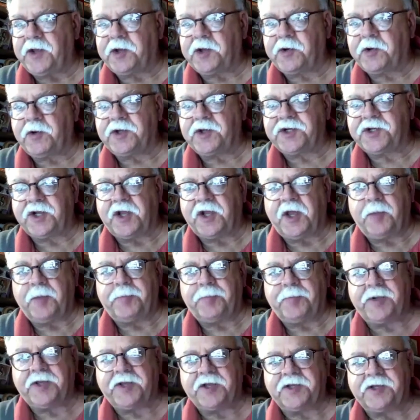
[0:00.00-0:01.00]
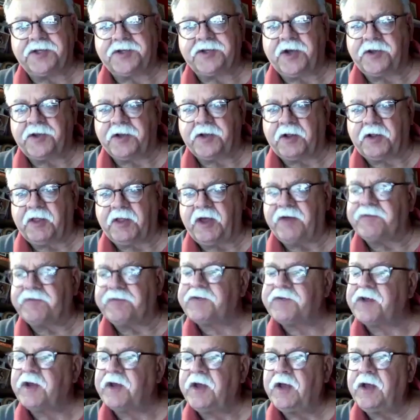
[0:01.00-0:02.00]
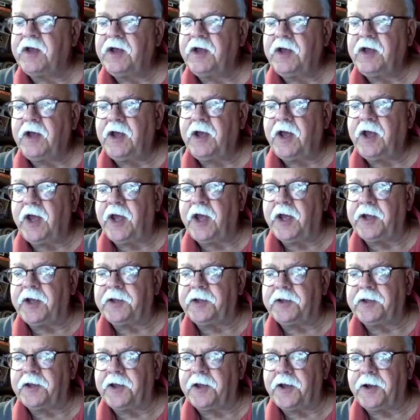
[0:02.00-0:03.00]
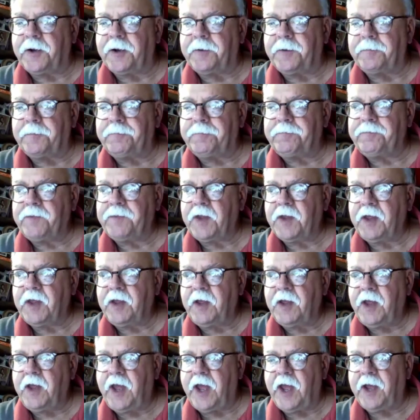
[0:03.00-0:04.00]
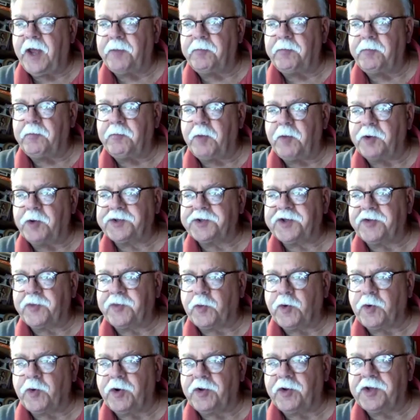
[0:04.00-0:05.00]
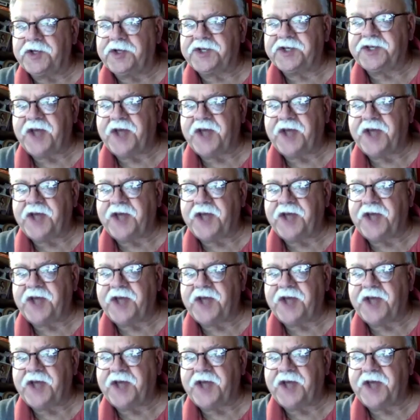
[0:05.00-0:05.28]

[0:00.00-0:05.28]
and Christian impotence on the left. And most of the world is